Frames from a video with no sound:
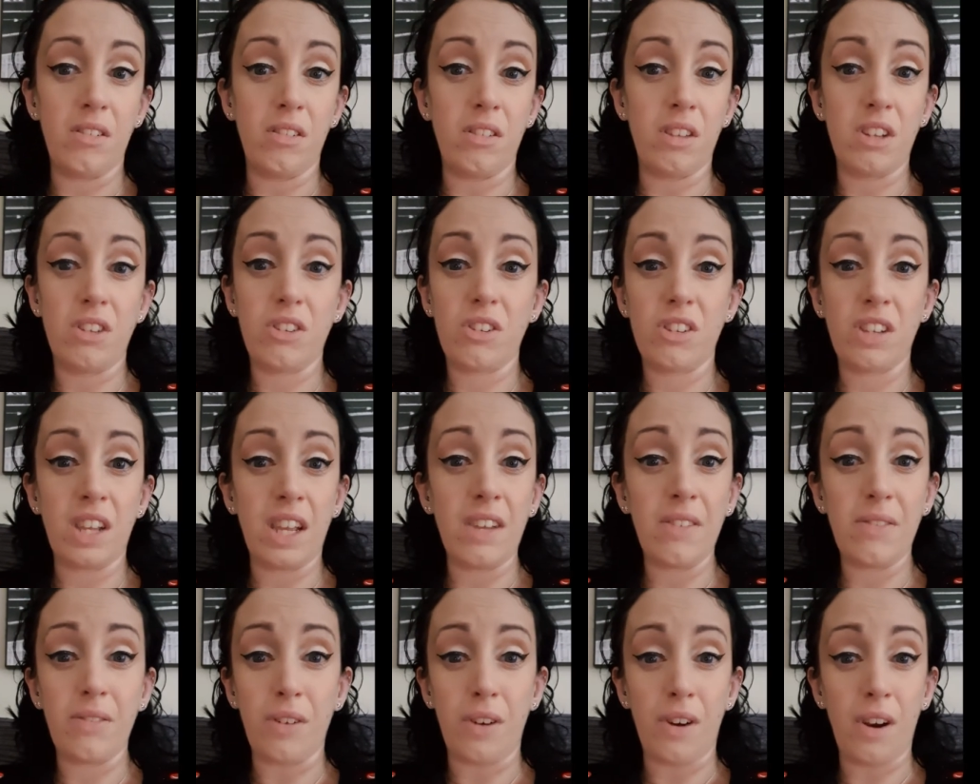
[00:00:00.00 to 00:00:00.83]
They just
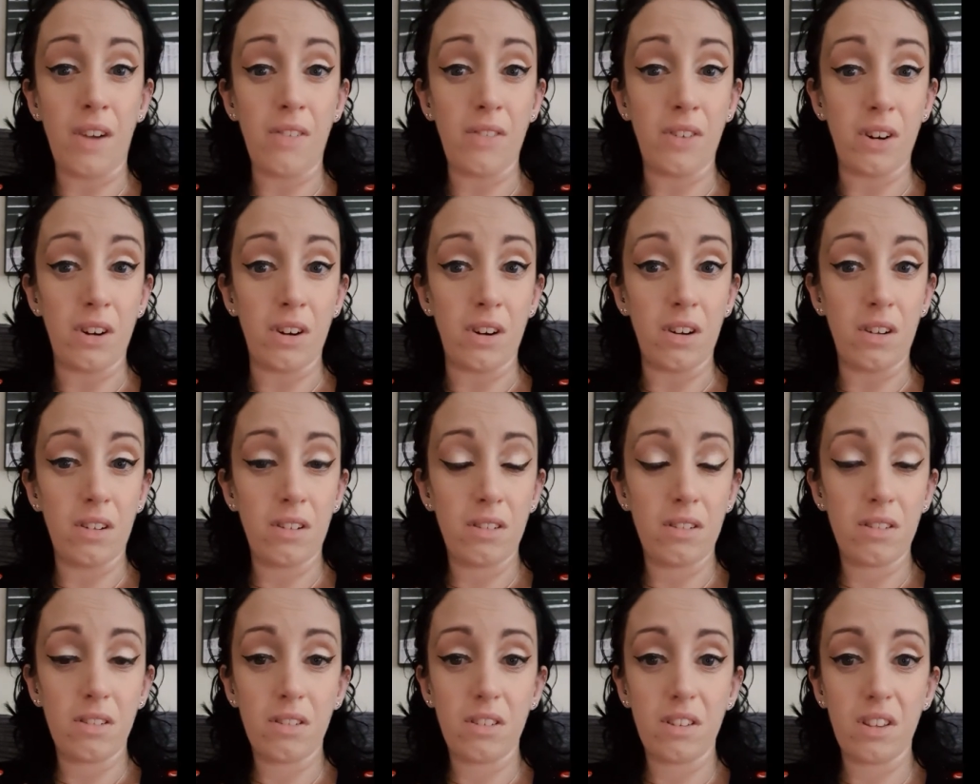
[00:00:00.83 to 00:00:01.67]
take forever,
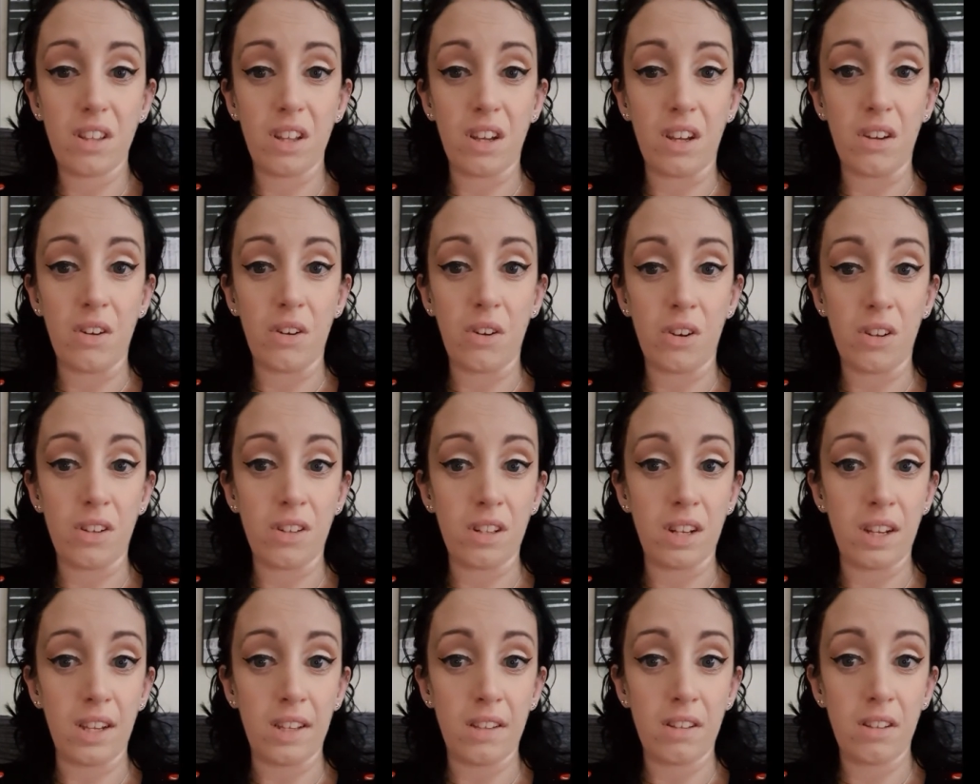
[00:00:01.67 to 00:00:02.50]
like
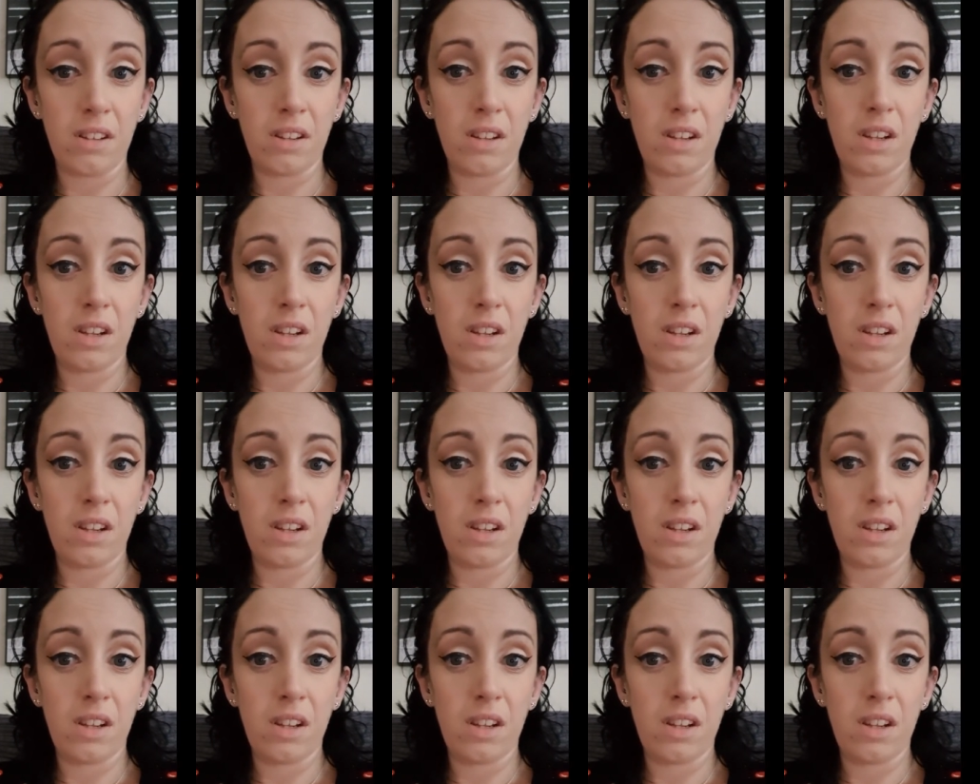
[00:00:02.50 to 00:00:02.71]
honestly.